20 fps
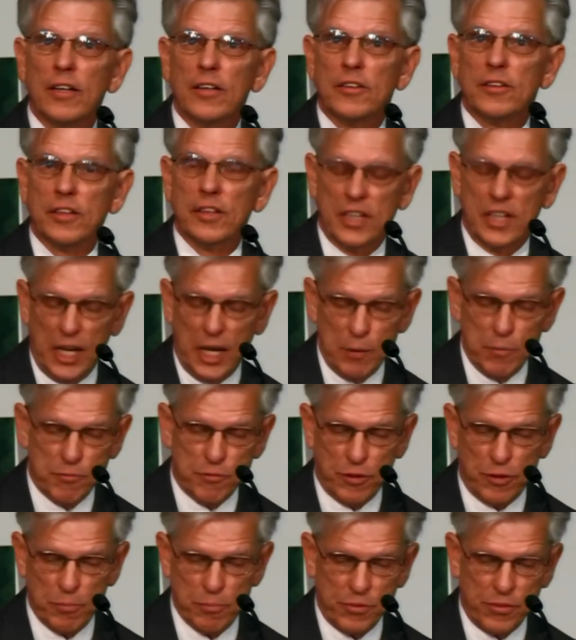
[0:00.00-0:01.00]
to keep
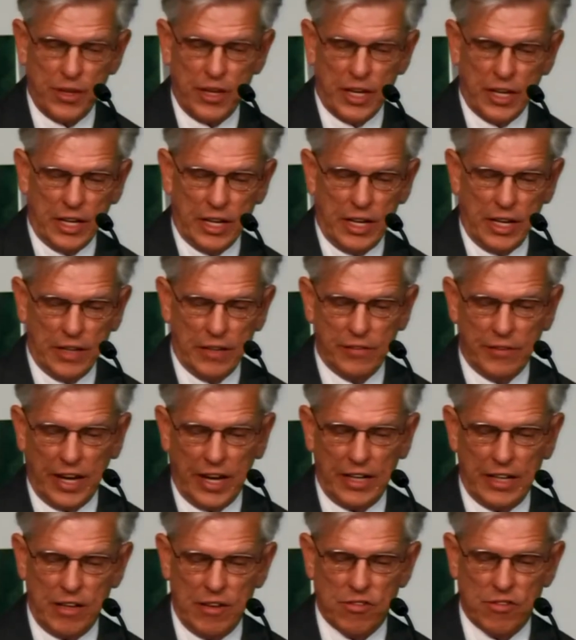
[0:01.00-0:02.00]
from thinking
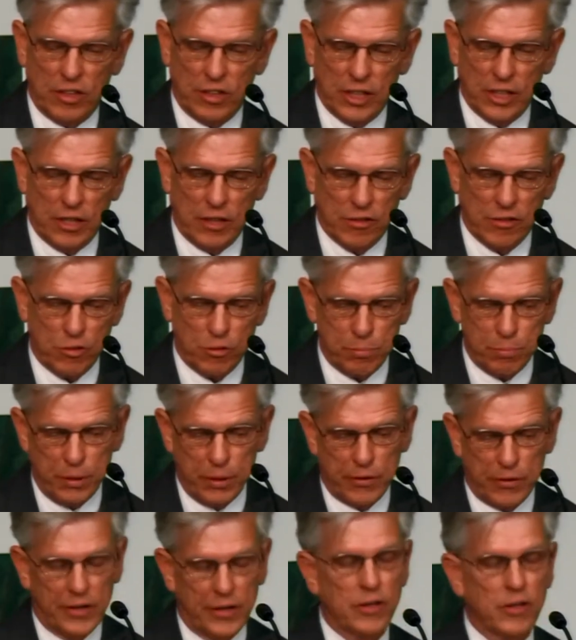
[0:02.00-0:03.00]
that he's a little
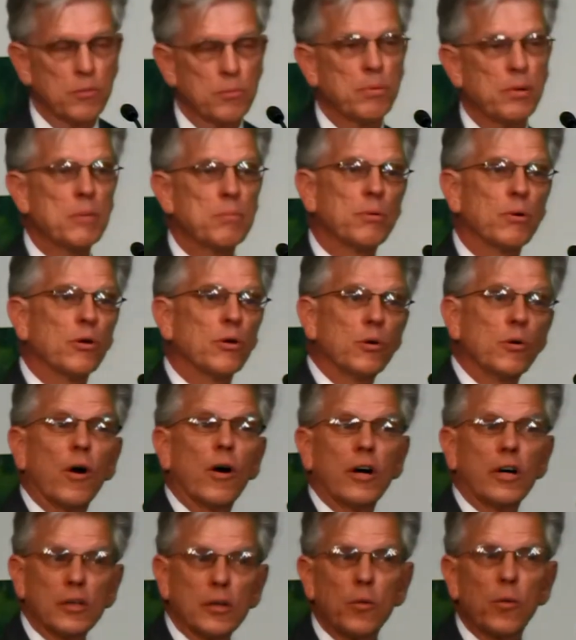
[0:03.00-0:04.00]
superior to people who
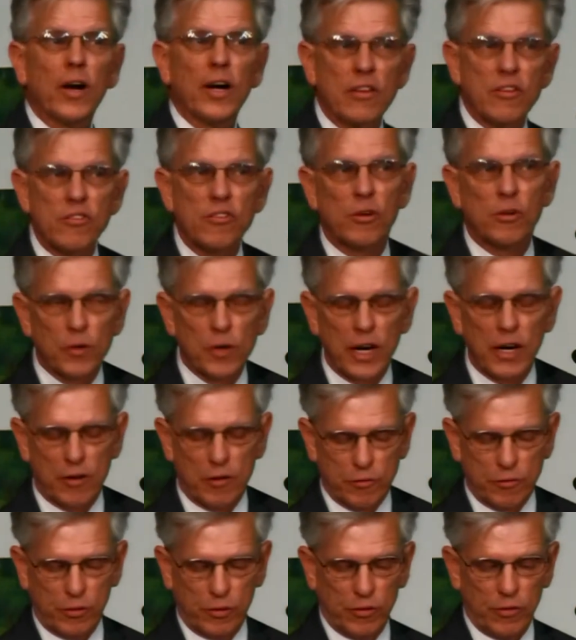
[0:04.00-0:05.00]
aren't quite so
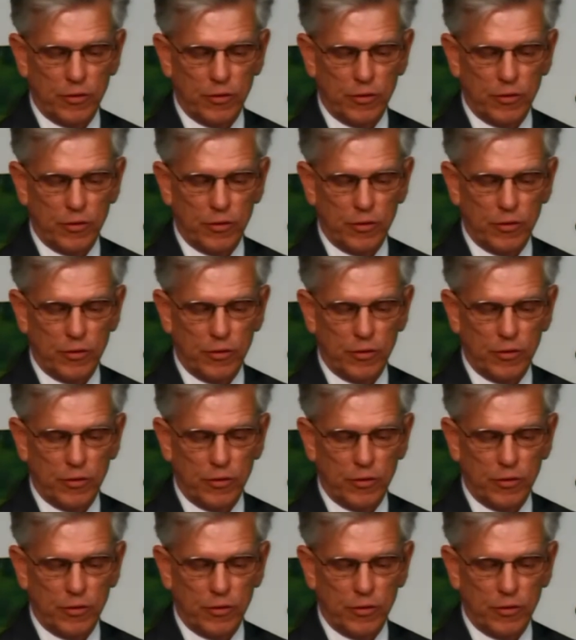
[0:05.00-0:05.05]
careful.